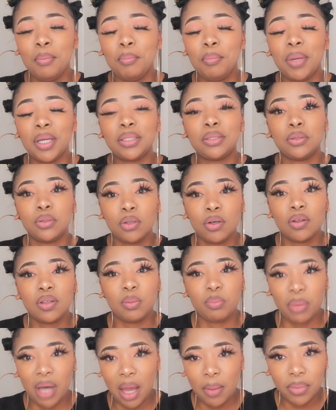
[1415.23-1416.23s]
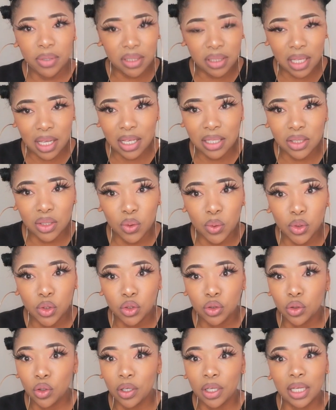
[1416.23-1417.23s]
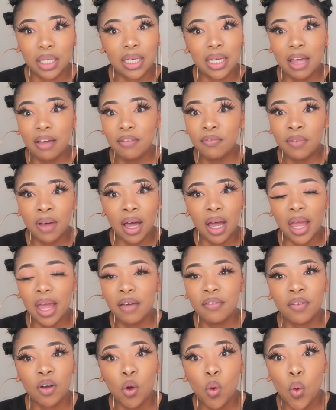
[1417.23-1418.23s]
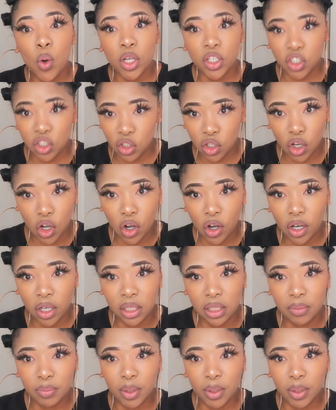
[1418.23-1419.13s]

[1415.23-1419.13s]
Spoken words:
But the Bible says we should never ever question God,